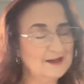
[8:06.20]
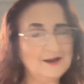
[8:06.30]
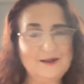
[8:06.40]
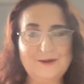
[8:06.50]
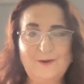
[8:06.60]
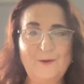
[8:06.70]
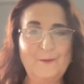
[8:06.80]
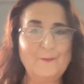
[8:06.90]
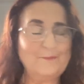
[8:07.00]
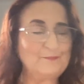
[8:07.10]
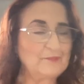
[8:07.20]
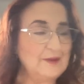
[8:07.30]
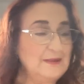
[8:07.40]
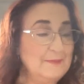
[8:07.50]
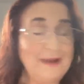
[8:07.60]
you know,
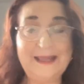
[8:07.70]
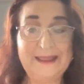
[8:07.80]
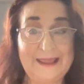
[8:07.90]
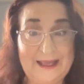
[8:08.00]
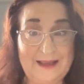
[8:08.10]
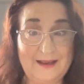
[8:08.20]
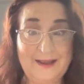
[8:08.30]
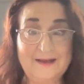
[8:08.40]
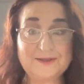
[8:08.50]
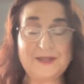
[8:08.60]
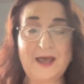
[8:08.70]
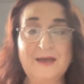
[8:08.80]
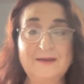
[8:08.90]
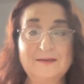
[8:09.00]
the main thing is that